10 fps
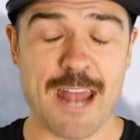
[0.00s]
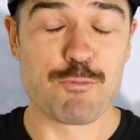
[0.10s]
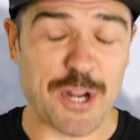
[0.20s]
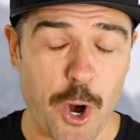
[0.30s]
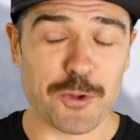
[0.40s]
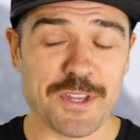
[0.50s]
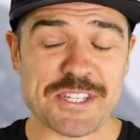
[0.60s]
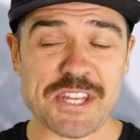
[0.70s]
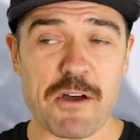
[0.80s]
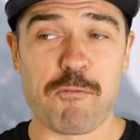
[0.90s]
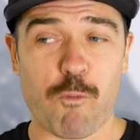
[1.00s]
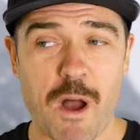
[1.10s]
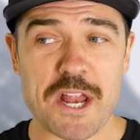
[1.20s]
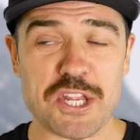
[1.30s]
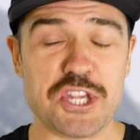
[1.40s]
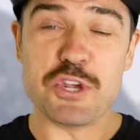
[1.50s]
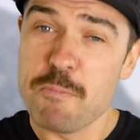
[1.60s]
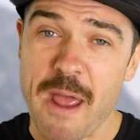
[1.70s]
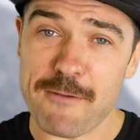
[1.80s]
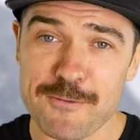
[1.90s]
And regardless of what
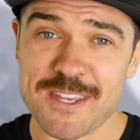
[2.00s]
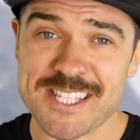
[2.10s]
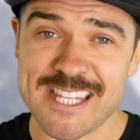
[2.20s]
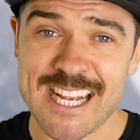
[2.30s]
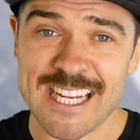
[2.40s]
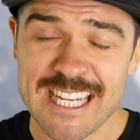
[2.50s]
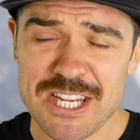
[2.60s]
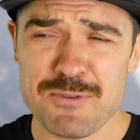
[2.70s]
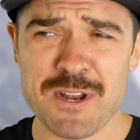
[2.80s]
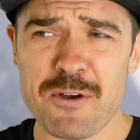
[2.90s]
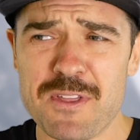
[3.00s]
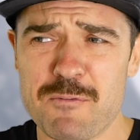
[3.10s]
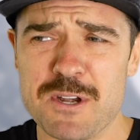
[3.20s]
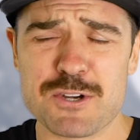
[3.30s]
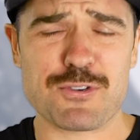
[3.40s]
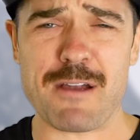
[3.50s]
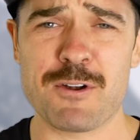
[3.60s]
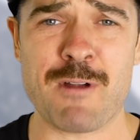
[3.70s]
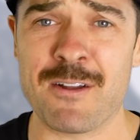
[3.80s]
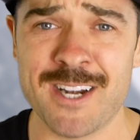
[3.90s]
you pay for this thing, you know that when you're
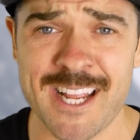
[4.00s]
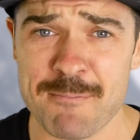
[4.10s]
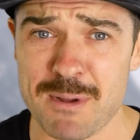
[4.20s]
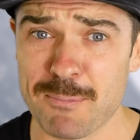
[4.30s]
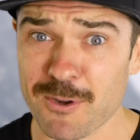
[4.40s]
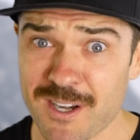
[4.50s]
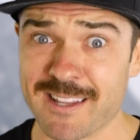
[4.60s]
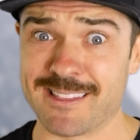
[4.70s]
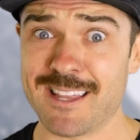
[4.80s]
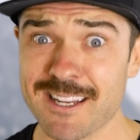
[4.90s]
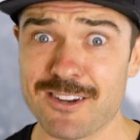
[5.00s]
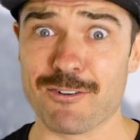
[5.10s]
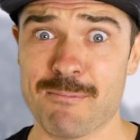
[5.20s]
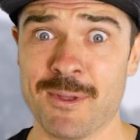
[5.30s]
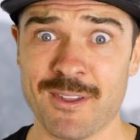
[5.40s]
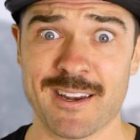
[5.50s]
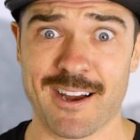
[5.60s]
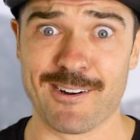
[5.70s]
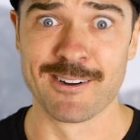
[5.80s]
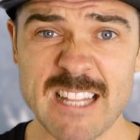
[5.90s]
driving around in it, people are gonna think you're a
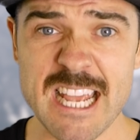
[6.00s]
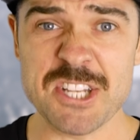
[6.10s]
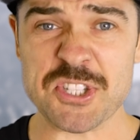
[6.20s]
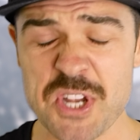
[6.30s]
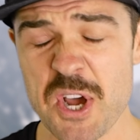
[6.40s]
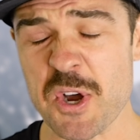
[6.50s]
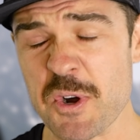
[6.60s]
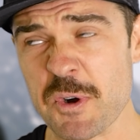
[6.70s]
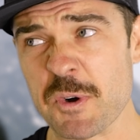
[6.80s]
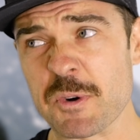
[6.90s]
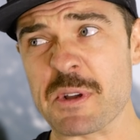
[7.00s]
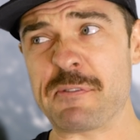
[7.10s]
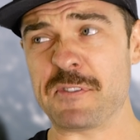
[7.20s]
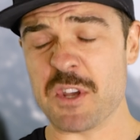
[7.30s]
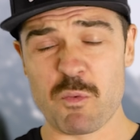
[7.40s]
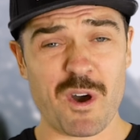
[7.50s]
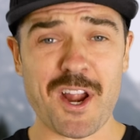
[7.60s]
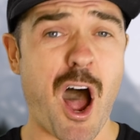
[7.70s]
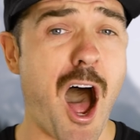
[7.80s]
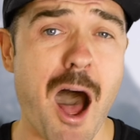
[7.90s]
millionaire. And so if you
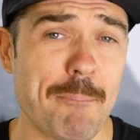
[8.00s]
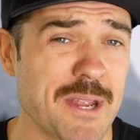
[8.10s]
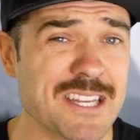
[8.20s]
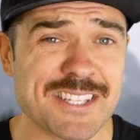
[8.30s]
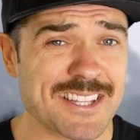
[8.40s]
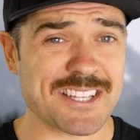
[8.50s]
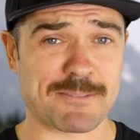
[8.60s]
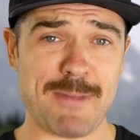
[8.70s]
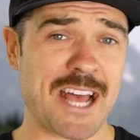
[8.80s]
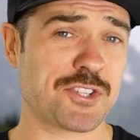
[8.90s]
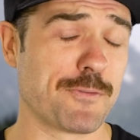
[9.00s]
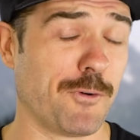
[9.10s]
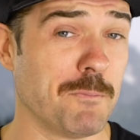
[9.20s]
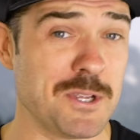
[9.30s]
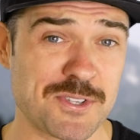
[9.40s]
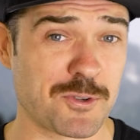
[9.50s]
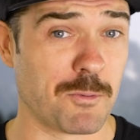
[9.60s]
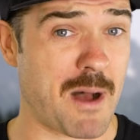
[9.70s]
wanna hop into this masterful musical